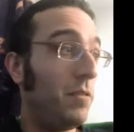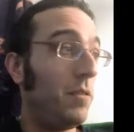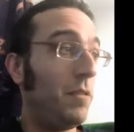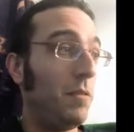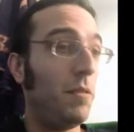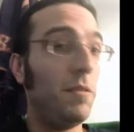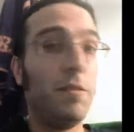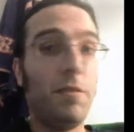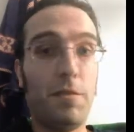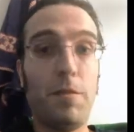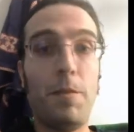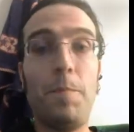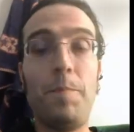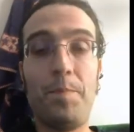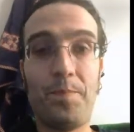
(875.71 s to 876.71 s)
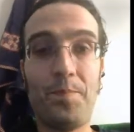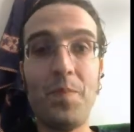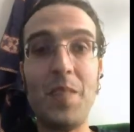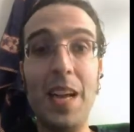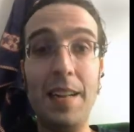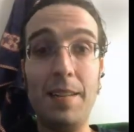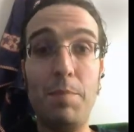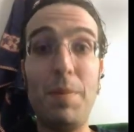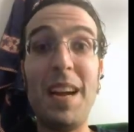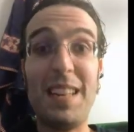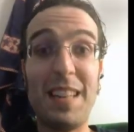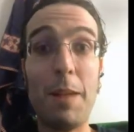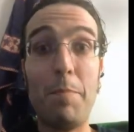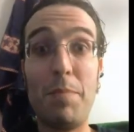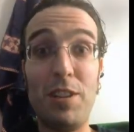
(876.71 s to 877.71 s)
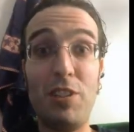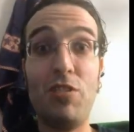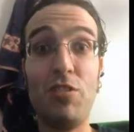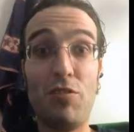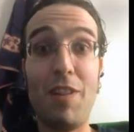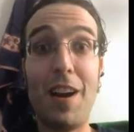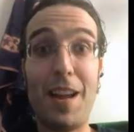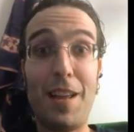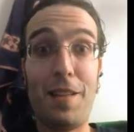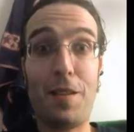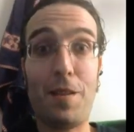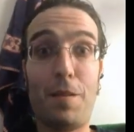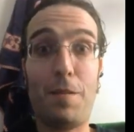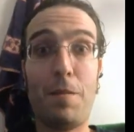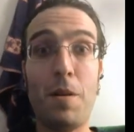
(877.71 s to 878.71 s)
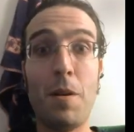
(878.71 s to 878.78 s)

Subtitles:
so it's picked up in strength.